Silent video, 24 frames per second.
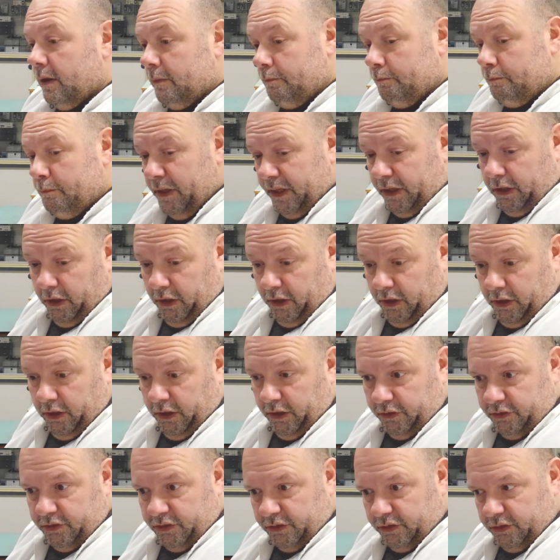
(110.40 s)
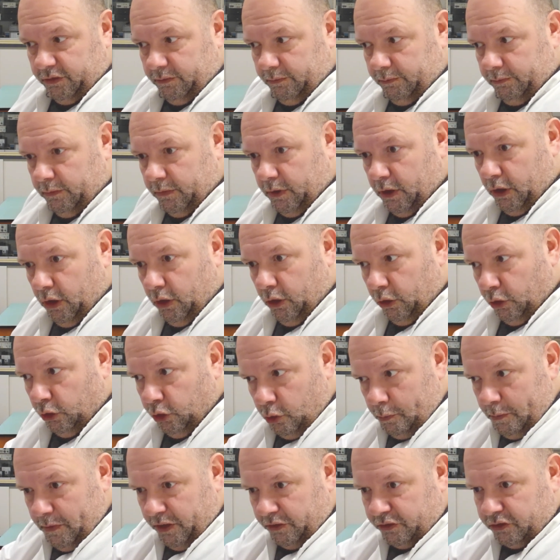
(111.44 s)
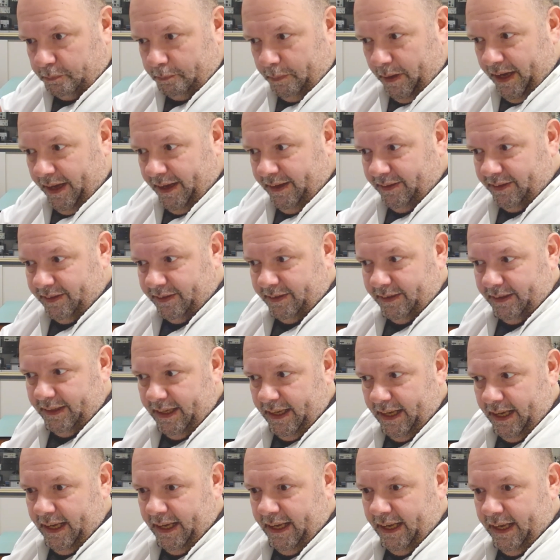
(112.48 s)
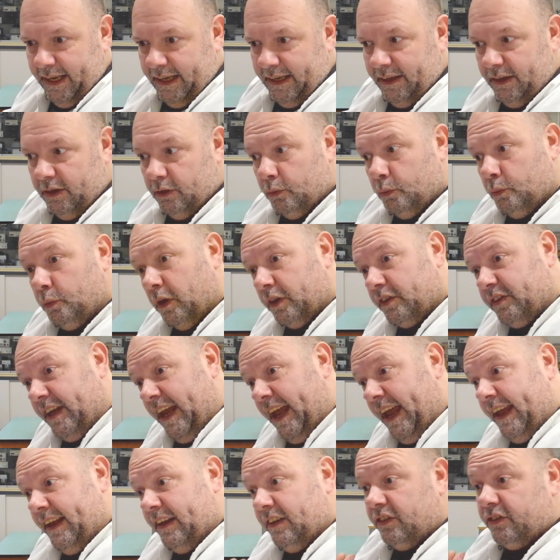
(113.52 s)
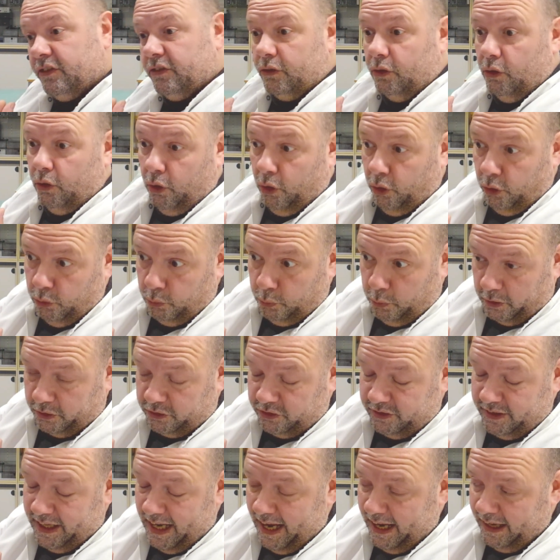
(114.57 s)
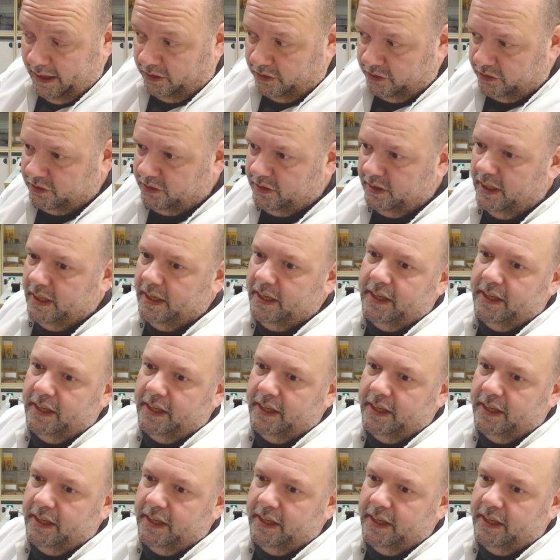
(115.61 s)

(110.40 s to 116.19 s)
because luminous paint in watch hands, on watch dials,